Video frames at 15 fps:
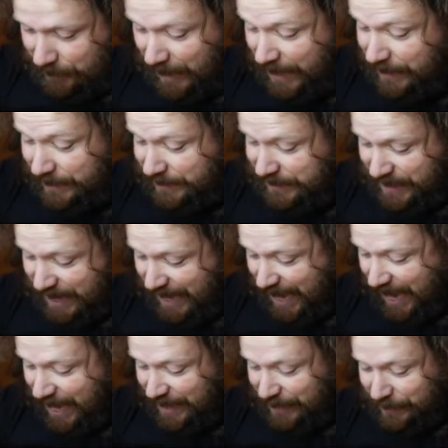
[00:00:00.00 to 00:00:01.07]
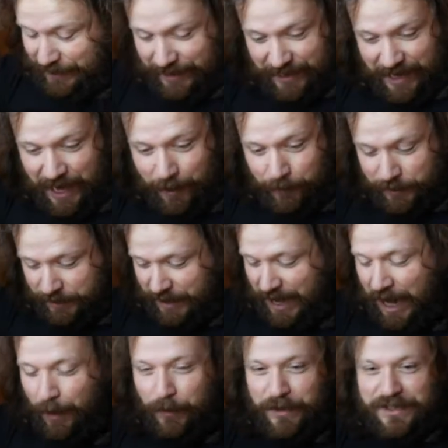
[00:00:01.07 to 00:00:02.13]
I didn't see anything. I
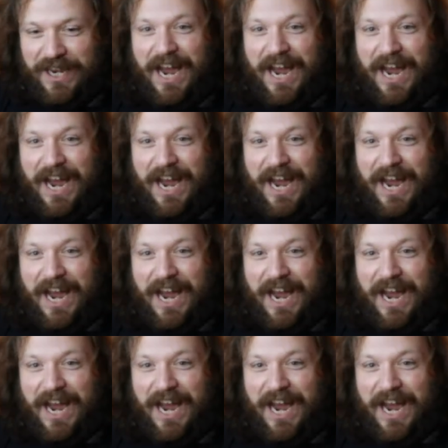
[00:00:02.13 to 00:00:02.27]
was